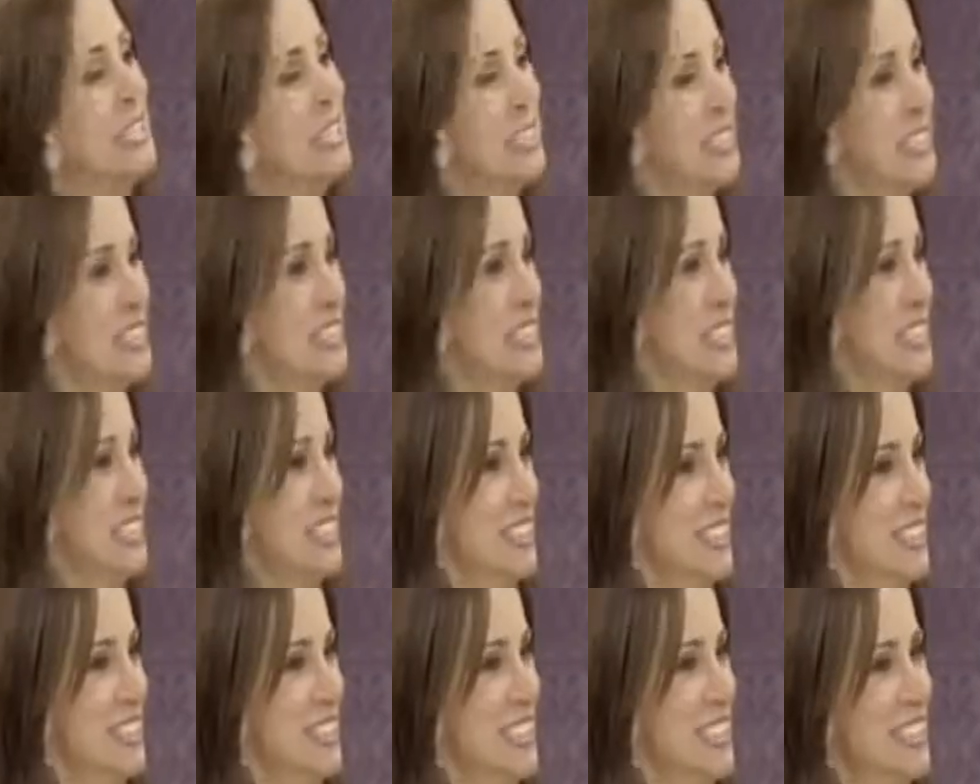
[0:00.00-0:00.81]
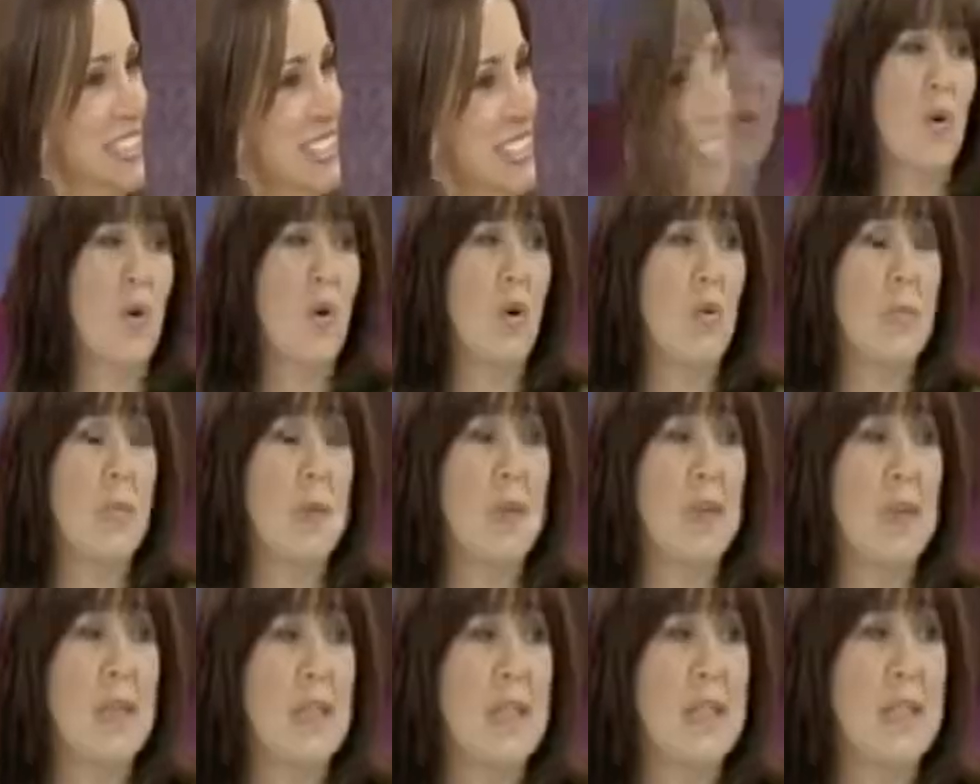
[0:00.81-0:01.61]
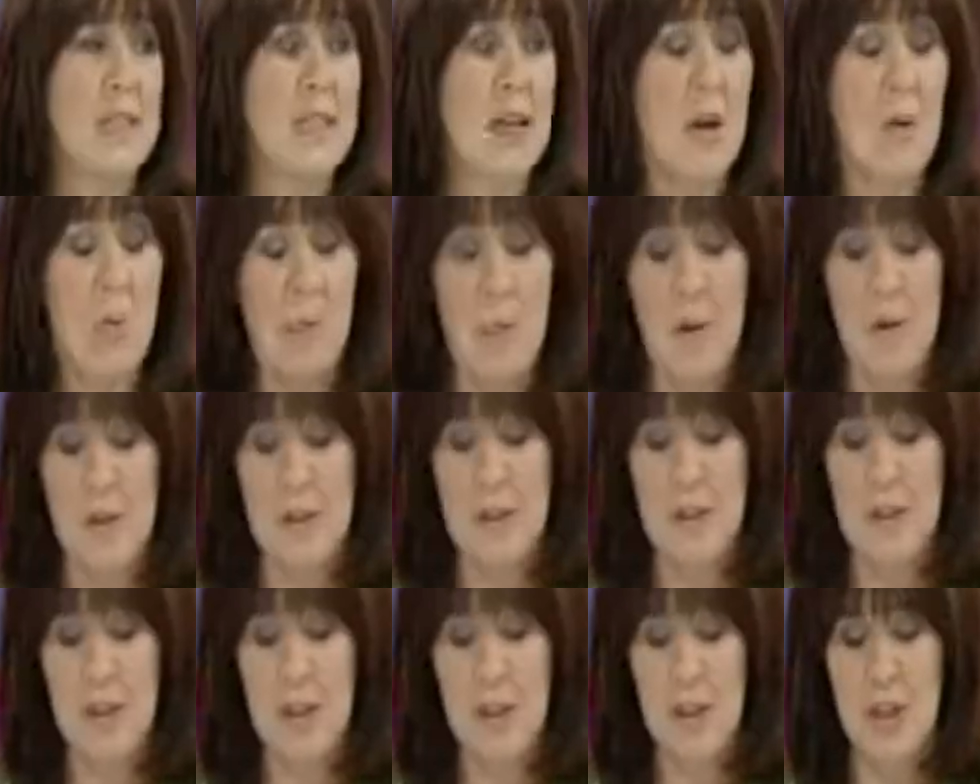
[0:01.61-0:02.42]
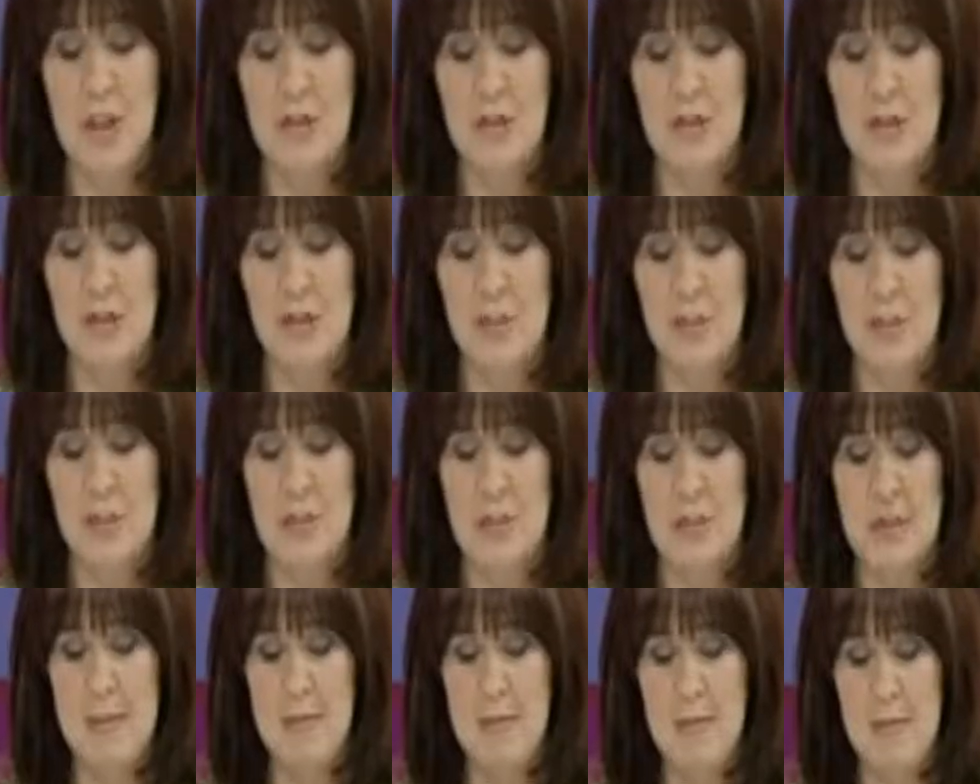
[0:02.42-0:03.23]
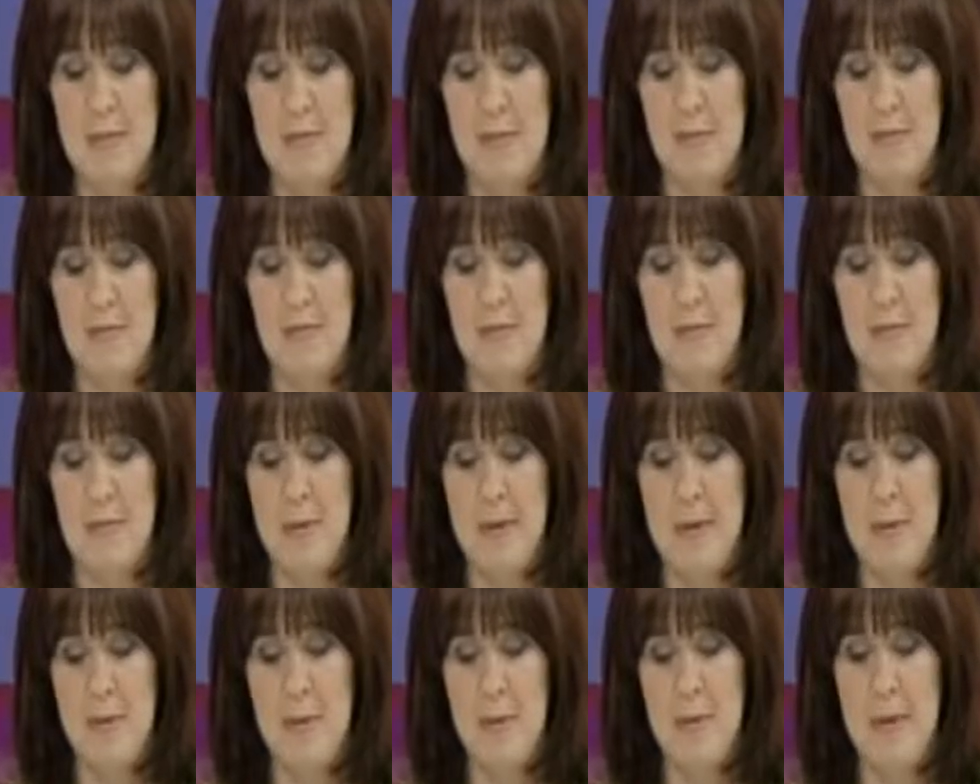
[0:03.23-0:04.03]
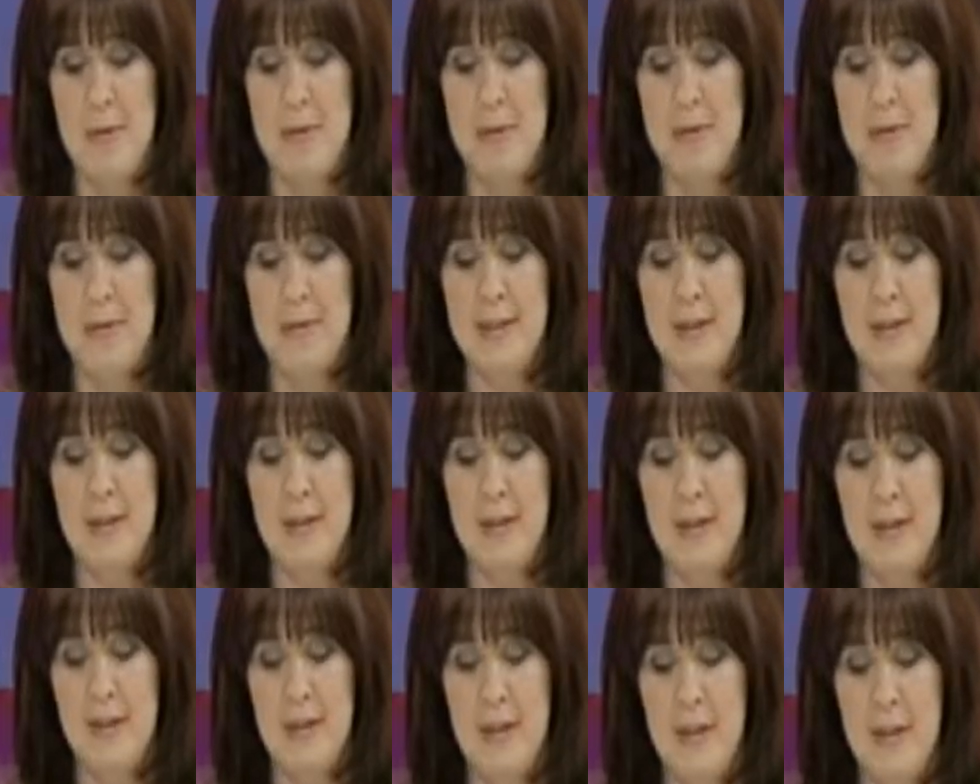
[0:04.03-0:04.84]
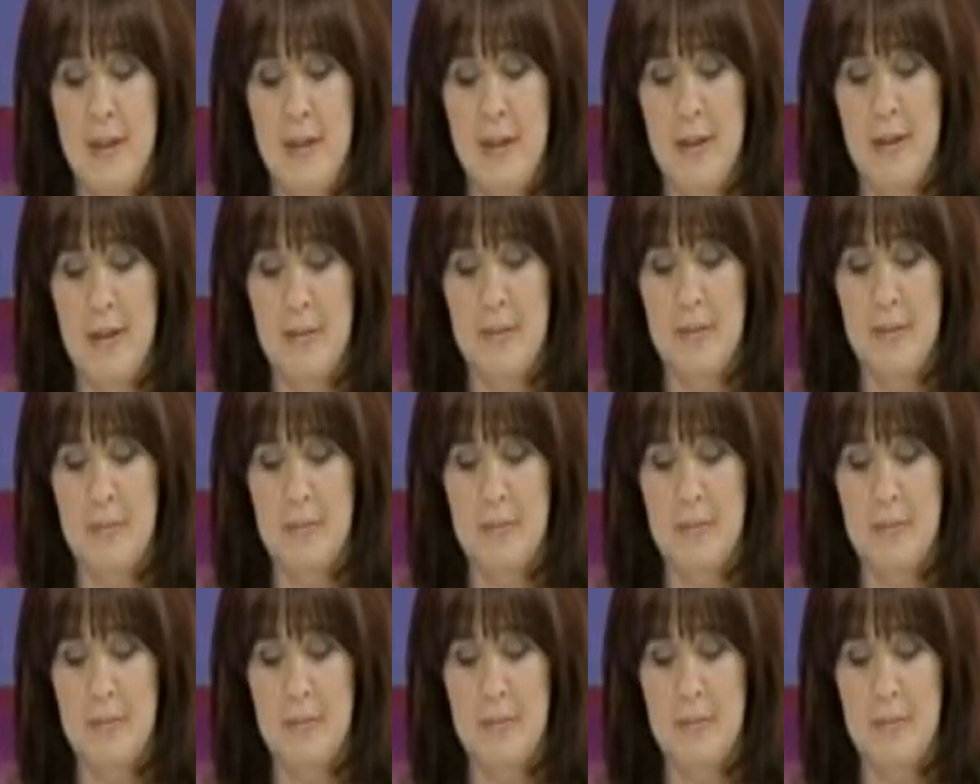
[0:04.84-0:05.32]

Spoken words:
I envy you all because I don't want this show to be sympathy for me, but I didn't have a granny.